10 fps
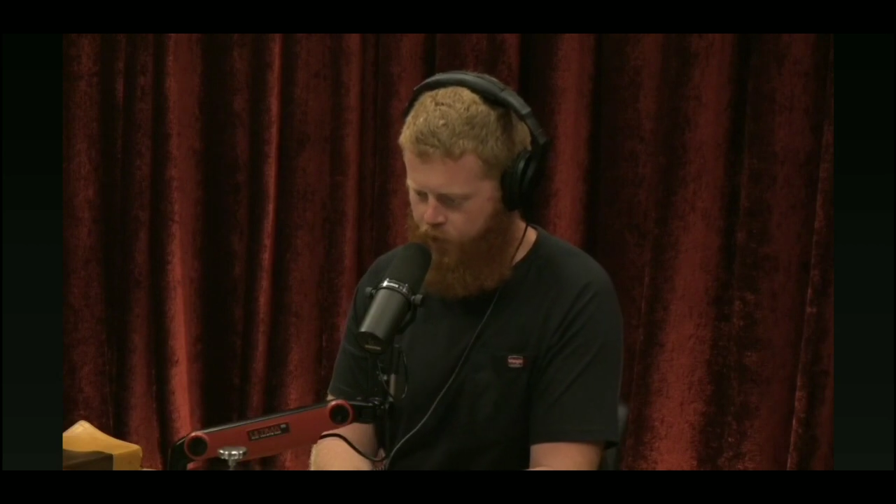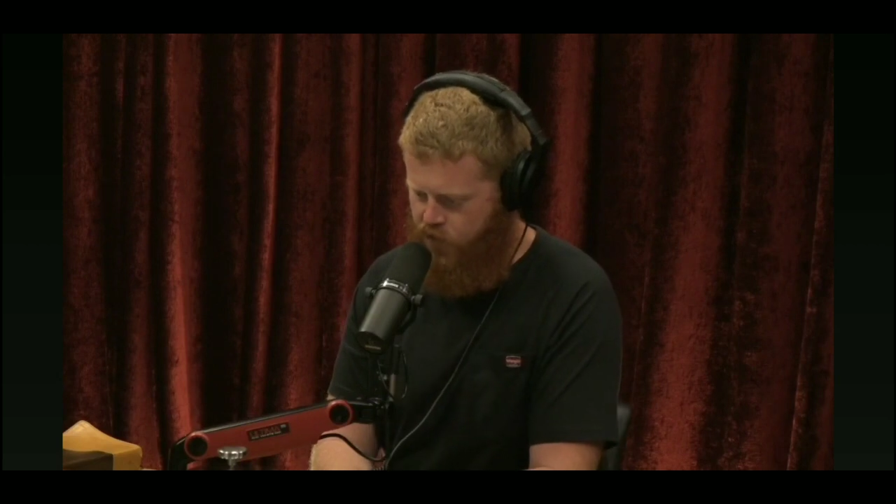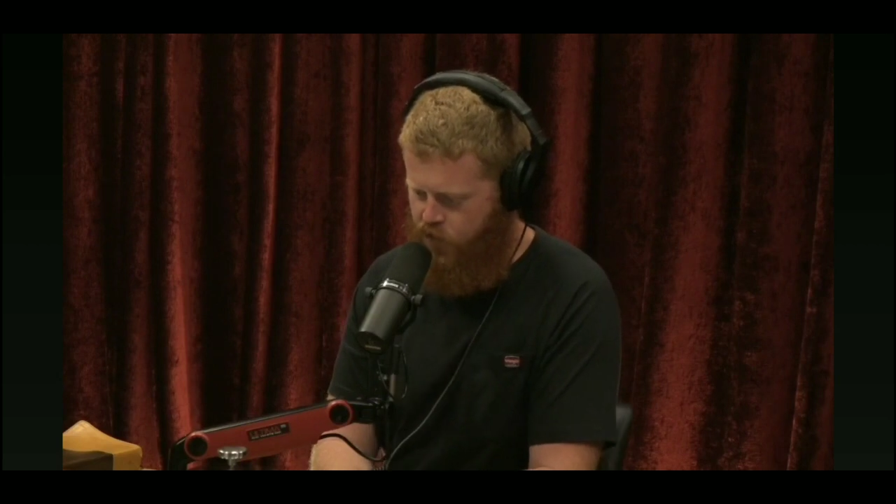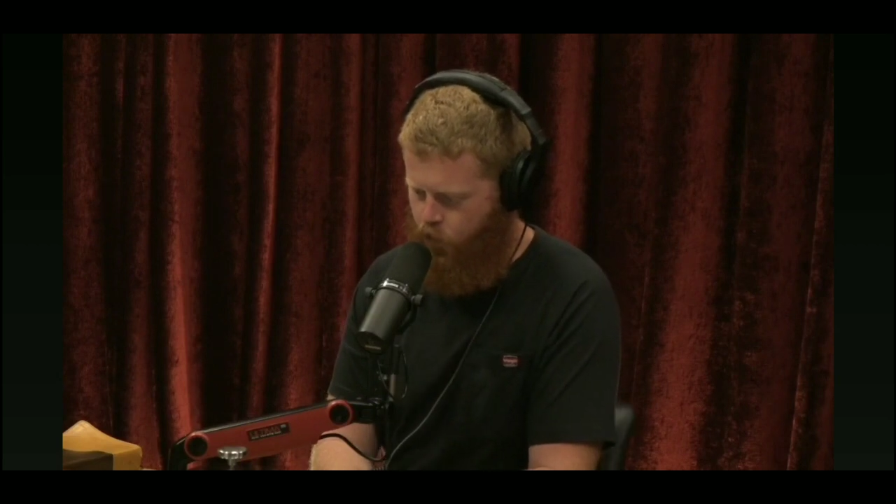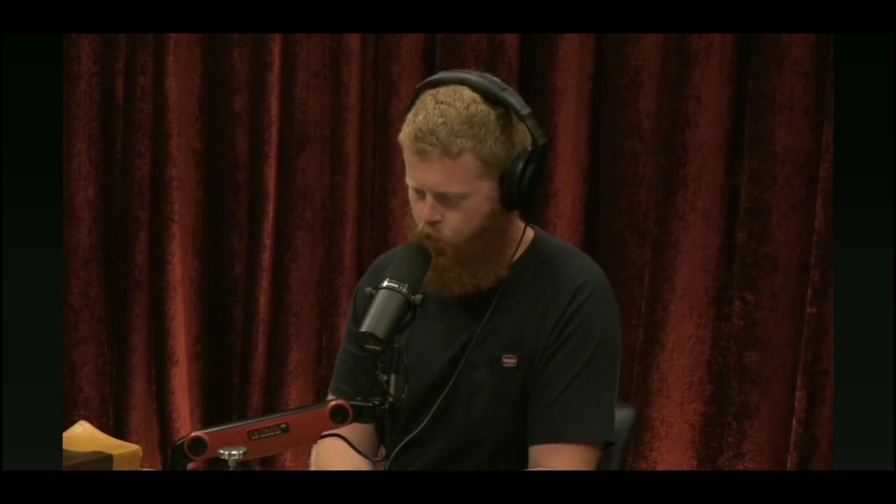as
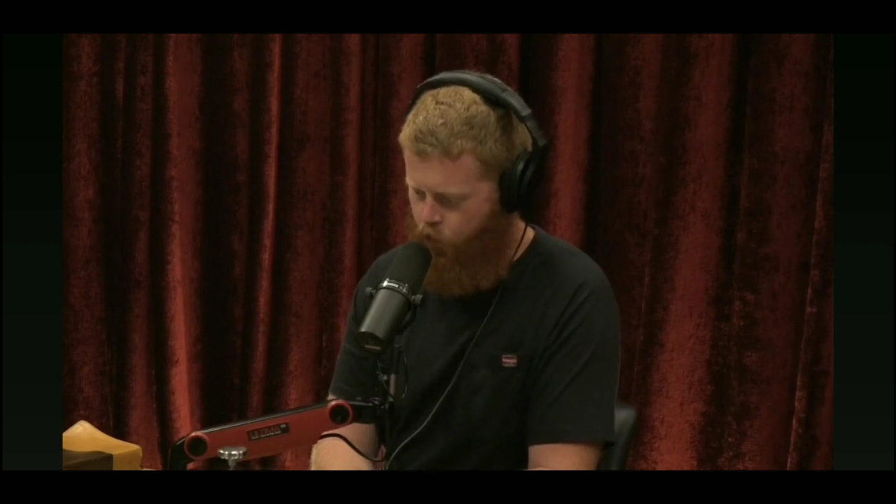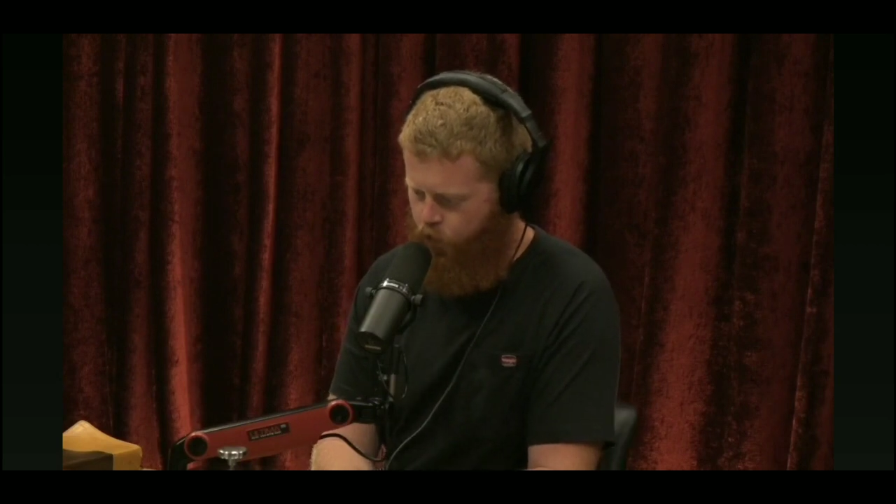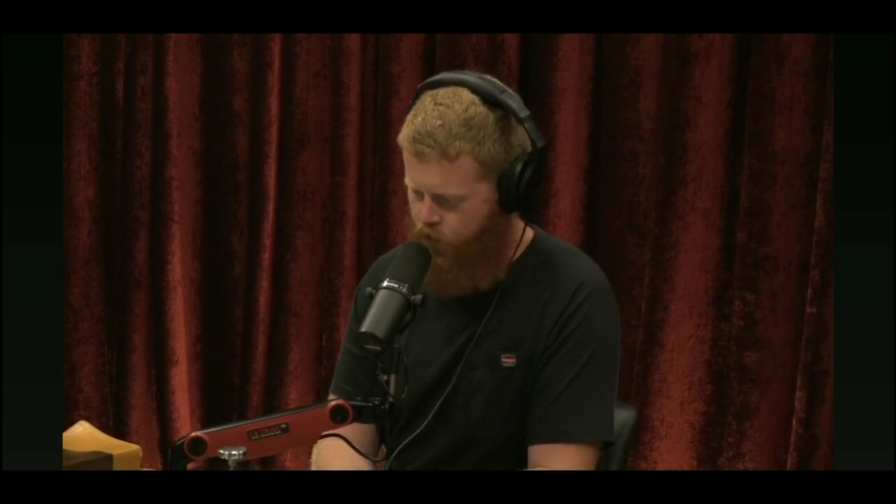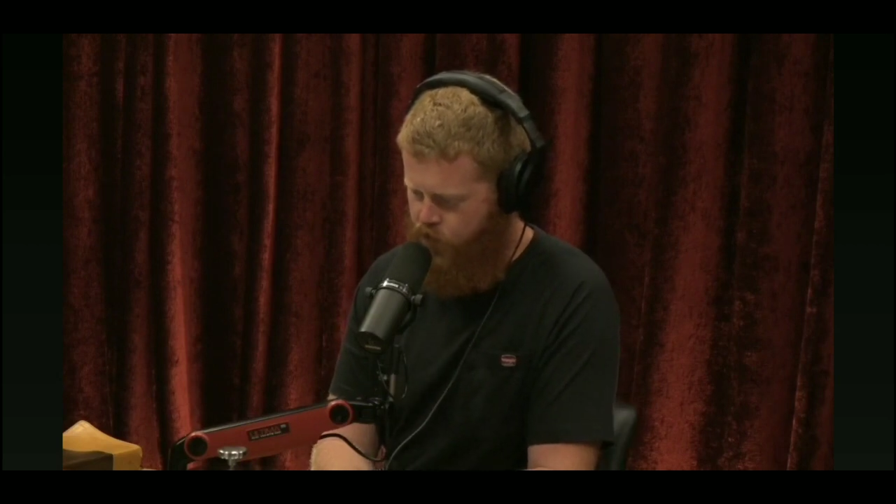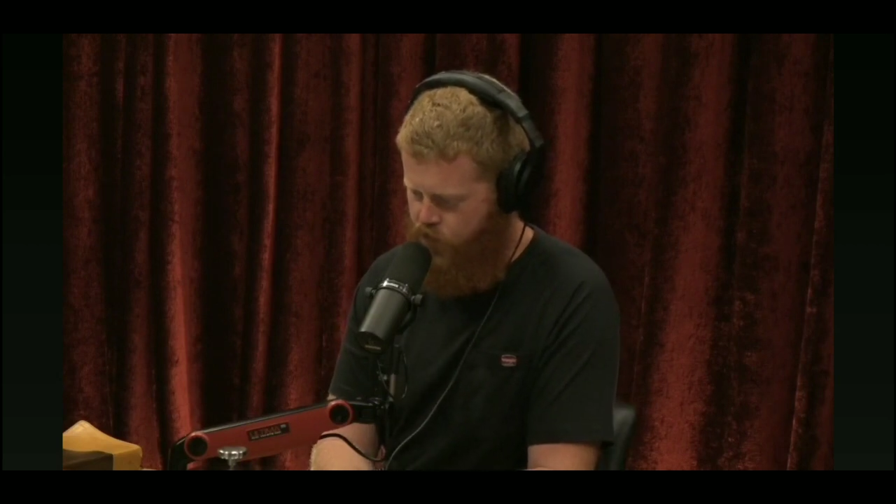a tool
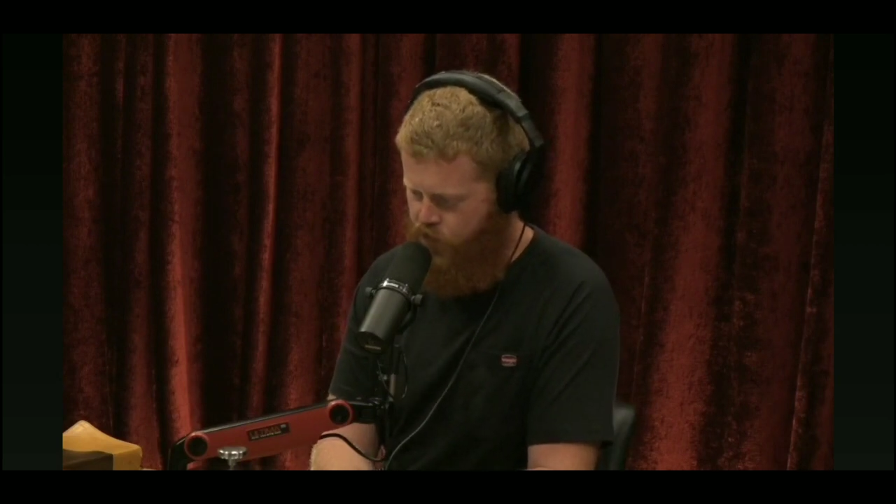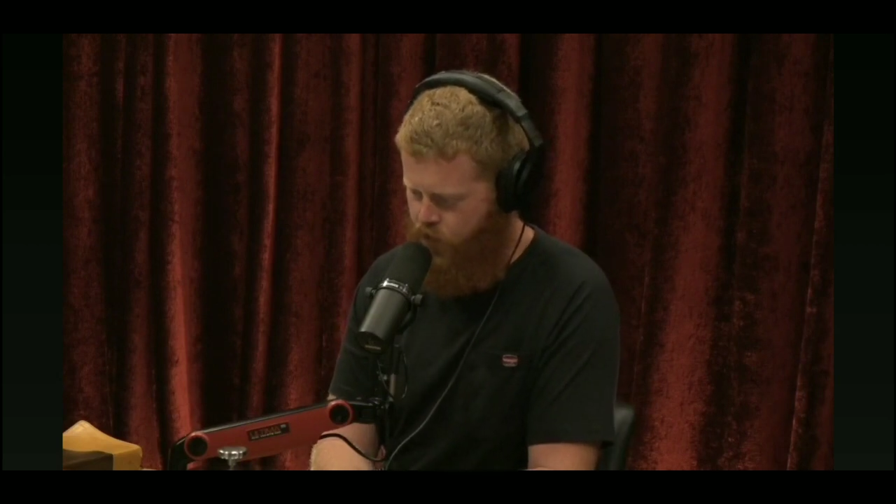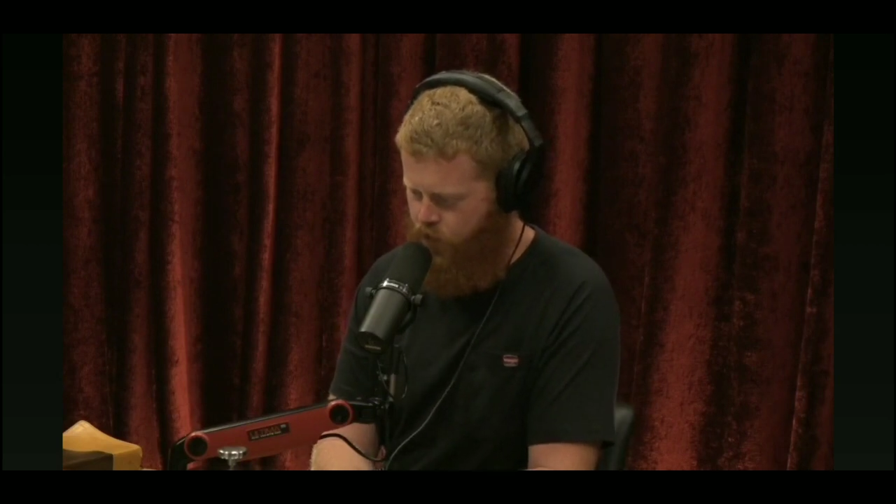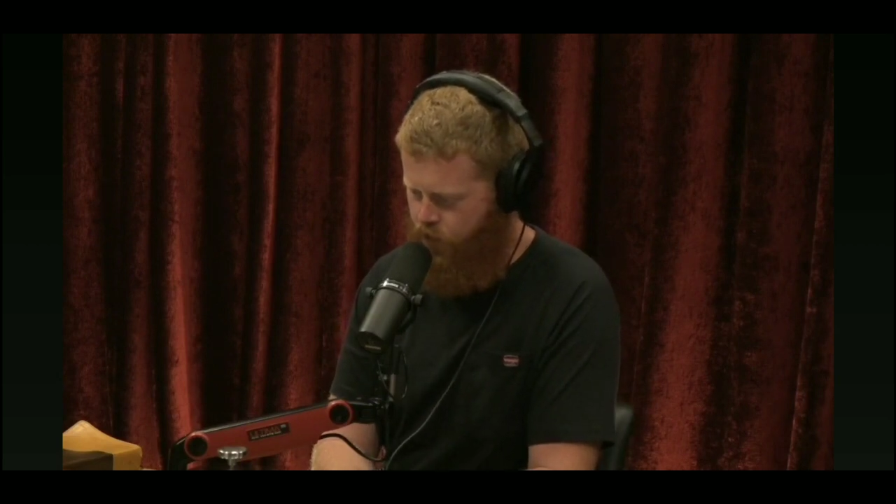versus